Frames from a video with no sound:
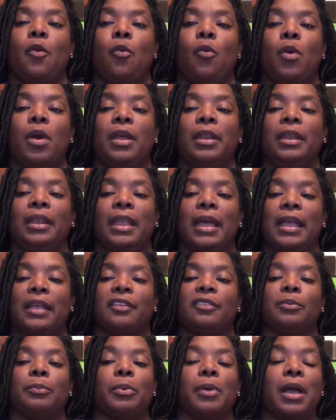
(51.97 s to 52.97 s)
one
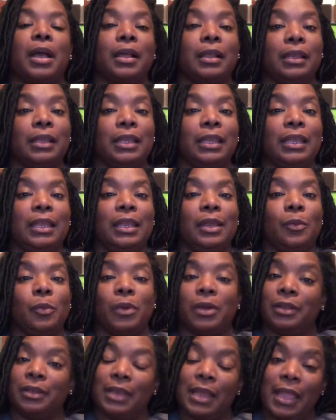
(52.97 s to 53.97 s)
likes broccoli,
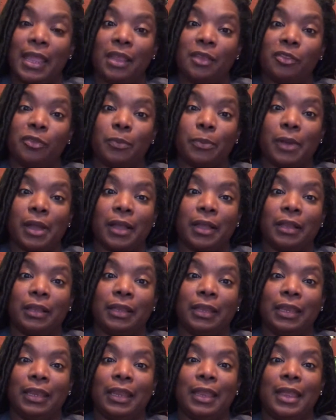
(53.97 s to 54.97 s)
one hates
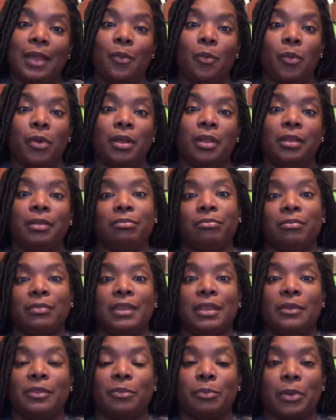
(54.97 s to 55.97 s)
broccoli, and one
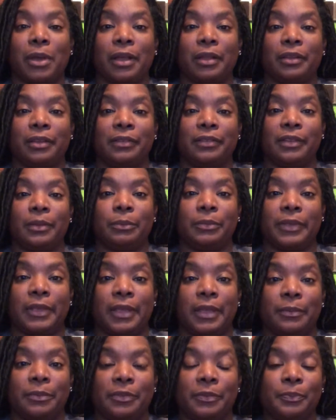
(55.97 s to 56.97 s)
eats broccoli
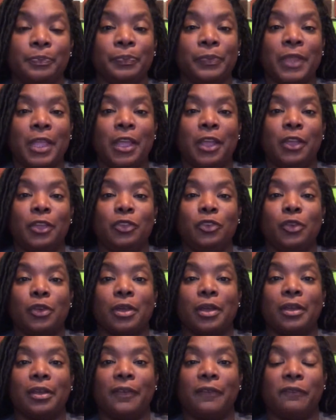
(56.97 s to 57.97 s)
sometimes. You're
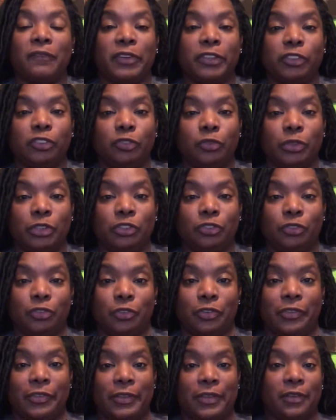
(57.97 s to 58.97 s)
going to frustrate
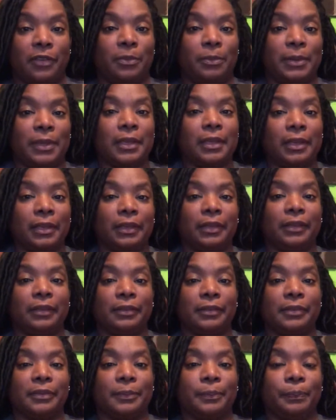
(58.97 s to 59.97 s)
yourself
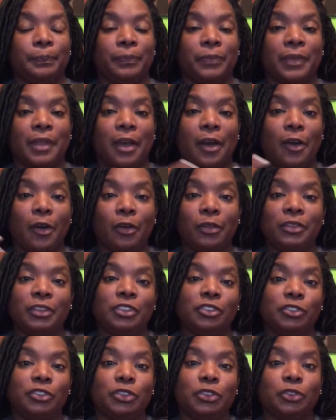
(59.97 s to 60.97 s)
because all
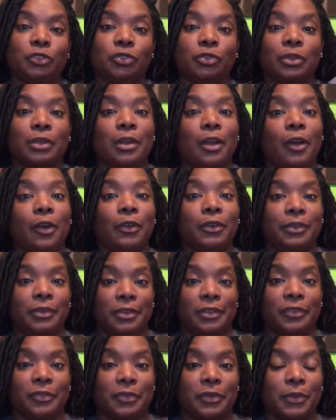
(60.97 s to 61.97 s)
these children are
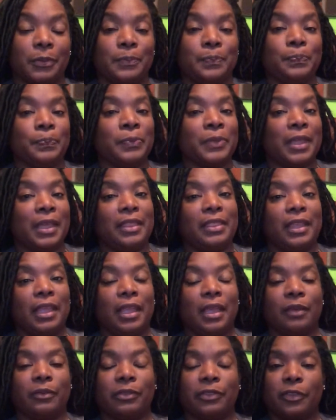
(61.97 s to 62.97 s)
different and they
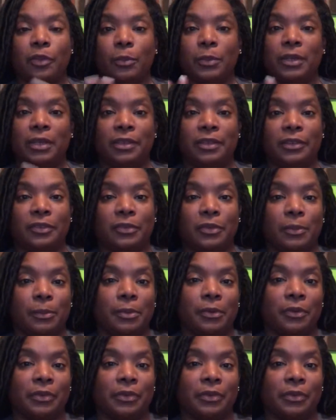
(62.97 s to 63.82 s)
have so many different